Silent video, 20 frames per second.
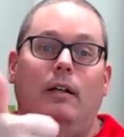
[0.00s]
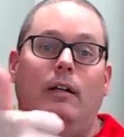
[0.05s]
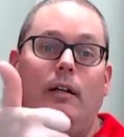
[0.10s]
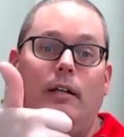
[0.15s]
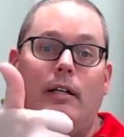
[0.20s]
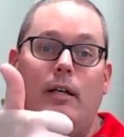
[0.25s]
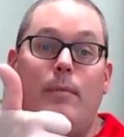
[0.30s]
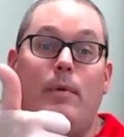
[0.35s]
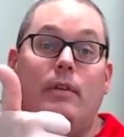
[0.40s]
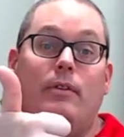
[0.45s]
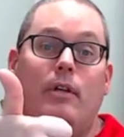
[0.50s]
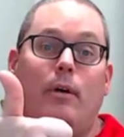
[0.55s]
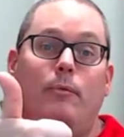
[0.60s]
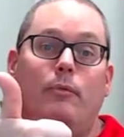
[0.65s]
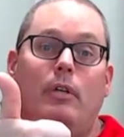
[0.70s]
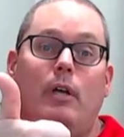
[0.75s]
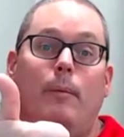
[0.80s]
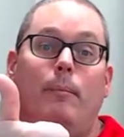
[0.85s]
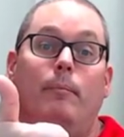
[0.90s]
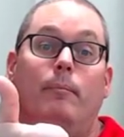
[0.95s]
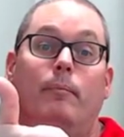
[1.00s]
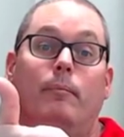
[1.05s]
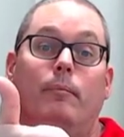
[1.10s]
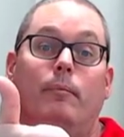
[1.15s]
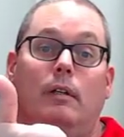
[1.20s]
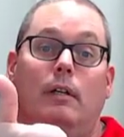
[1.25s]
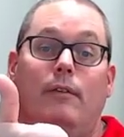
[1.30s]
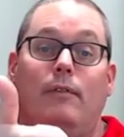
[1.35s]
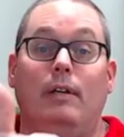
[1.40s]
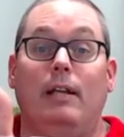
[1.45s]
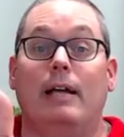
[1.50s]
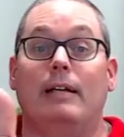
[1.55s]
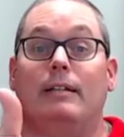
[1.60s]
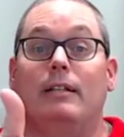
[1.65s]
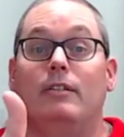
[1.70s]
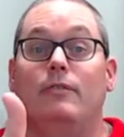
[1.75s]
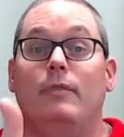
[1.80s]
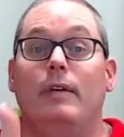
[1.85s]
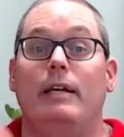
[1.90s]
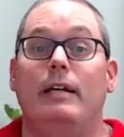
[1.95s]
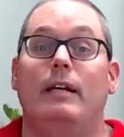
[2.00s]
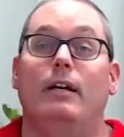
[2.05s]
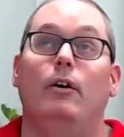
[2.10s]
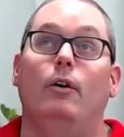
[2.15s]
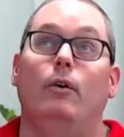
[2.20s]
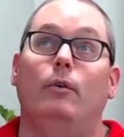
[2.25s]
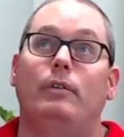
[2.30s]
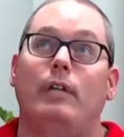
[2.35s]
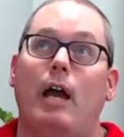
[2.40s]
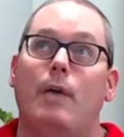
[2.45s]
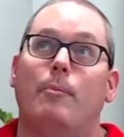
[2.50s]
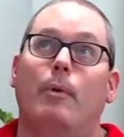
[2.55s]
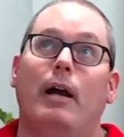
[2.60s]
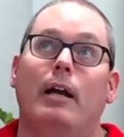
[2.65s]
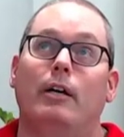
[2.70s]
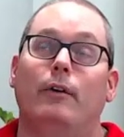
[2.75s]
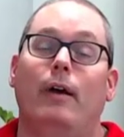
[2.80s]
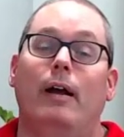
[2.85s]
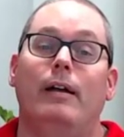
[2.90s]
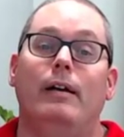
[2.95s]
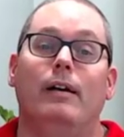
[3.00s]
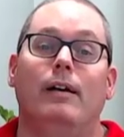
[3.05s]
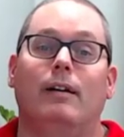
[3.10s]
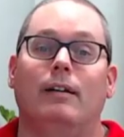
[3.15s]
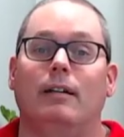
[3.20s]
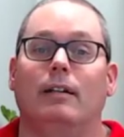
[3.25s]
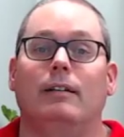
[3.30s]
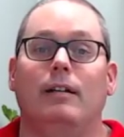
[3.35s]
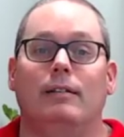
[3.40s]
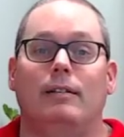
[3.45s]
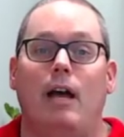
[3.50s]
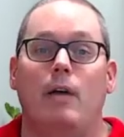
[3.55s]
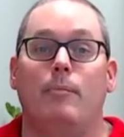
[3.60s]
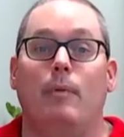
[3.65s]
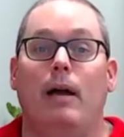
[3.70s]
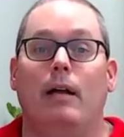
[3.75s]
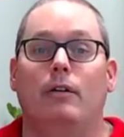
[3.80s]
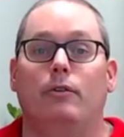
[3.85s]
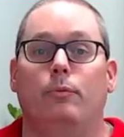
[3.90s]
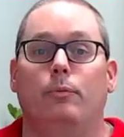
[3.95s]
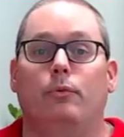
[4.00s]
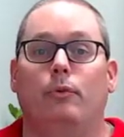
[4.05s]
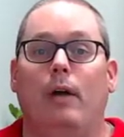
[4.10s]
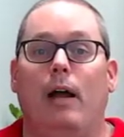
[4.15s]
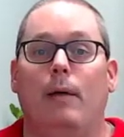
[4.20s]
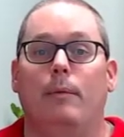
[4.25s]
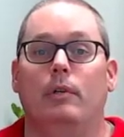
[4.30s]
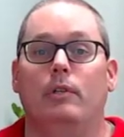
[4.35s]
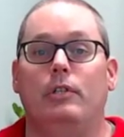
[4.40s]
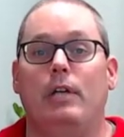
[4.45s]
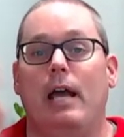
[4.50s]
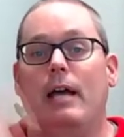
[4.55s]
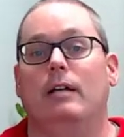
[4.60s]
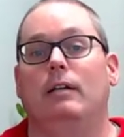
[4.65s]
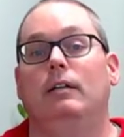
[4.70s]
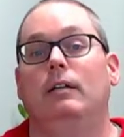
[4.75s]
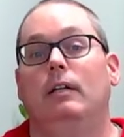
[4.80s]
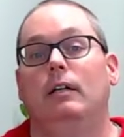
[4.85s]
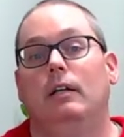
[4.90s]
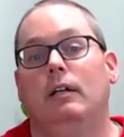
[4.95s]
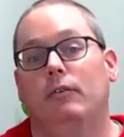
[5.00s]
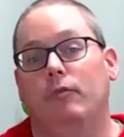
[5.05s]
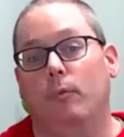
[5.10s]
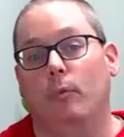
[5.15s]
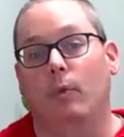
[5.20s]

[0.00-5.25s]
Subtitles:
Give me a thumbs up. If you like this video, typewriter right here, click that typewriter, subscribe to the channel for